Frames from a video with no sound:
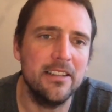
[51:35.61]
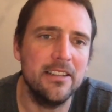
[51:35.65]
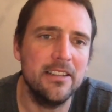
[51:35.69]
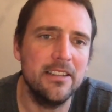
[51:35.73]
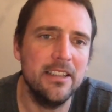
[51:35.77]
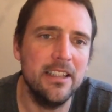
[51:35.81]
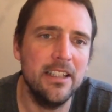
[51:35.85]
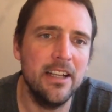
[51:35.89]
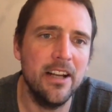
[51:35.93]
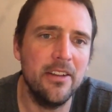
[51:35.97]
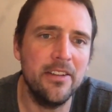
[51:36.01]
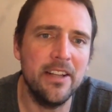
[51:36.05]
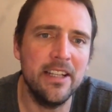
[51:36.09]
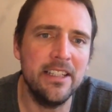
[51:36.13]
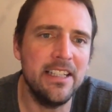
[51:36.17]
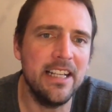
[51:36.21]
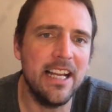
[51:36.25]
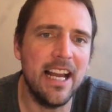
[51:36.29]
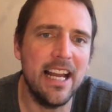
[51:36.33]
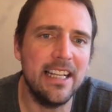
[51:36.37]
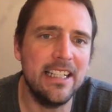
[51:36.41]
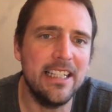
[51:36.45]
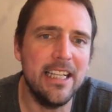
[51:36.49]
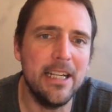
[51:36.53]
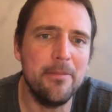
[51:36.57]
you know then you
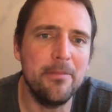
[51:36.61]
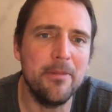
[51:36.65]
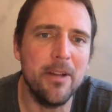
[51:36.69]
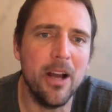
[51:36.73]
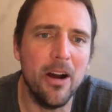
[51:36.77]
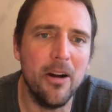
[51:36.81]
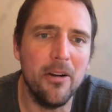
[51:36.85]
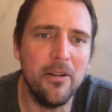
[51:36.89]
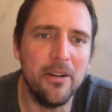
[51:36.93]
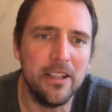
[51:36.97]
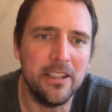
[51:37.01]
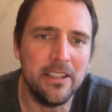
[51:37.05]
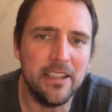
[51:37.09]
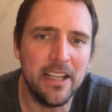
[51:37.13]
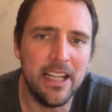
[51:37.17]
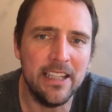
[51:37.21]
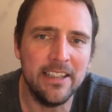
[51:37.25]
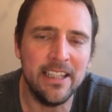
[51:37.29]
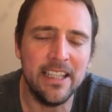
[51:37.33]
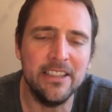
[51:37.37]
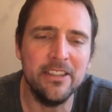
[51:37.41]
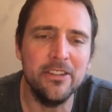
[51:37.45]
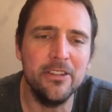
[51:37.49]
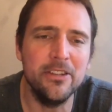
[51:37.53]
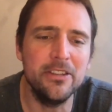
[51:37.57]
got to keep going and
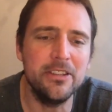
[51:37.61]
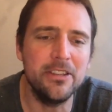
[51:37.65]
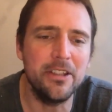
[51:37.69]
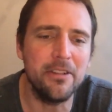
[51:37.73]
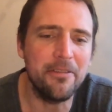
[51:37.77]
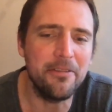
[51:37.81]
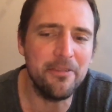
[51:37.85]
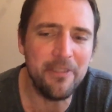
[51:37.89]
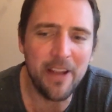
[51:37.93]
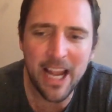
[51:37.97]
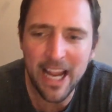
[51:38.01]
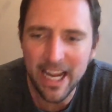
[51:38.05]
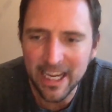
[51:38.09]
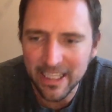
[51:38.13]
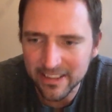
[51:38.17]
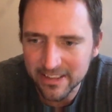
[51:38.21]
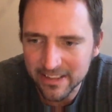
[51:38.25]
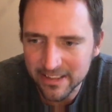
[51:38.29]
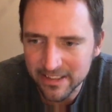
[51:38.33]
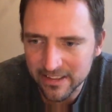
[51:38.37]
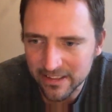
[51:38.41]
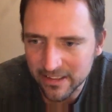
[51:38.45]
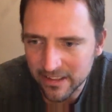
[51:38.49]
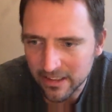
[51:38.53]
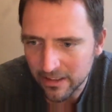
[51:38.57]
then you lose your
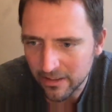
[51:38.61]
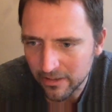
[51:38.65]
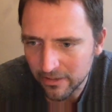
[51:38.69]
face